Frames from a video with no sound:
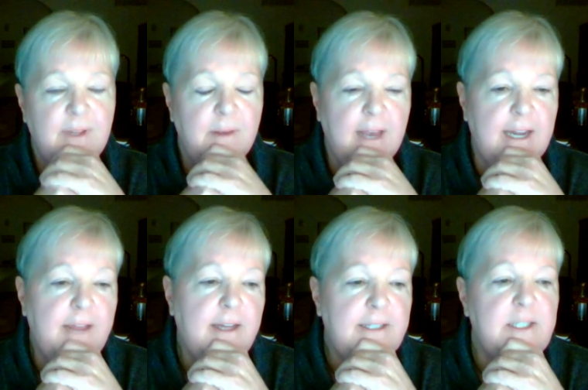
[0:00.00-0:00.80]
And I
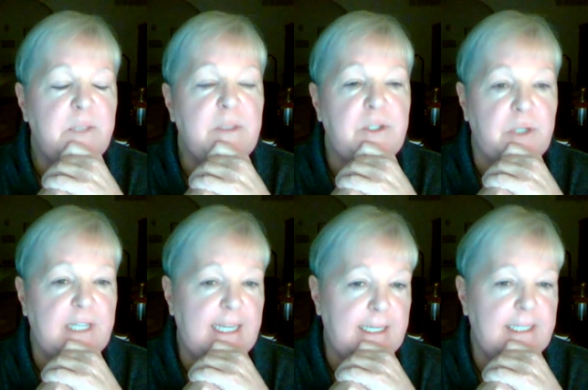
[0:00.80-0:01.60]
thought since Mr.
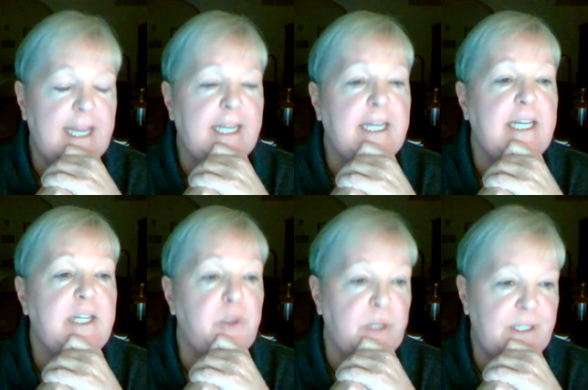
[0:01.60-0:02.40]
T has taken an
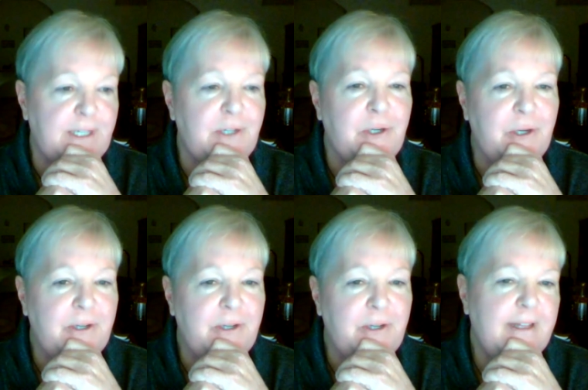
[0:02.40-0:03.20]
interest in her,
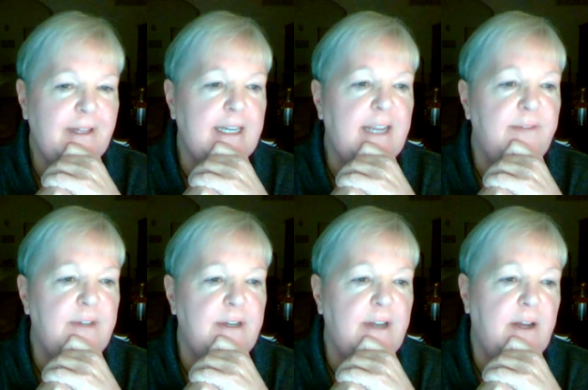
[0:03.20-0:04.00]
that
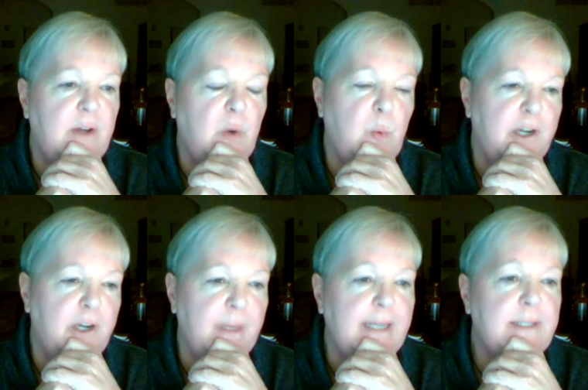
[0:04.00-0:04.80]
even uh, a wider
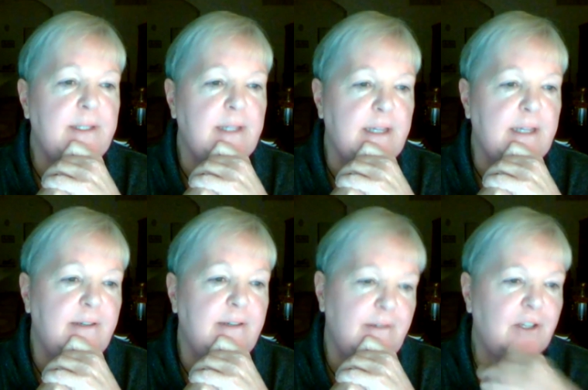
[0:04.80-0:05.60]
base than
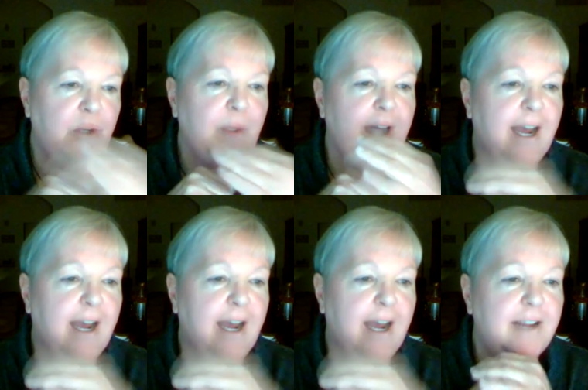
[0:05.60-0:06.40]
you and I
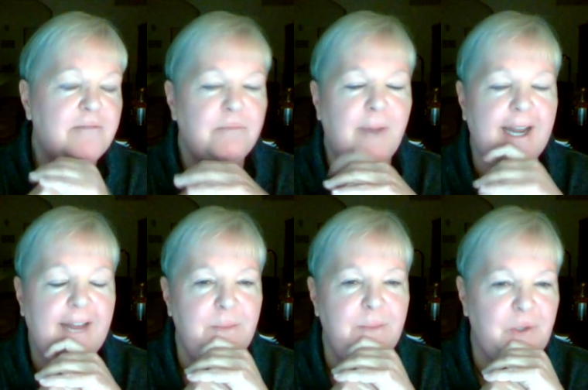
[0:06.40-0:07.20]
might have some
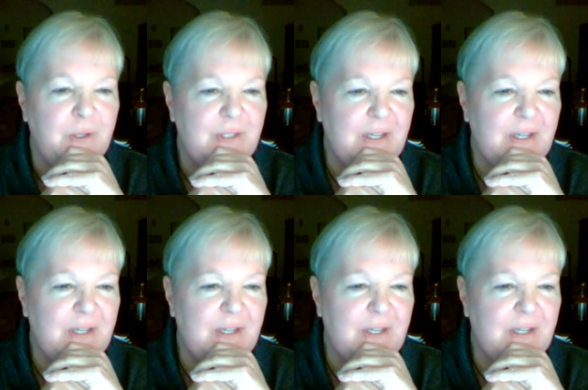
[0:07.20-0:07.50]
interest in.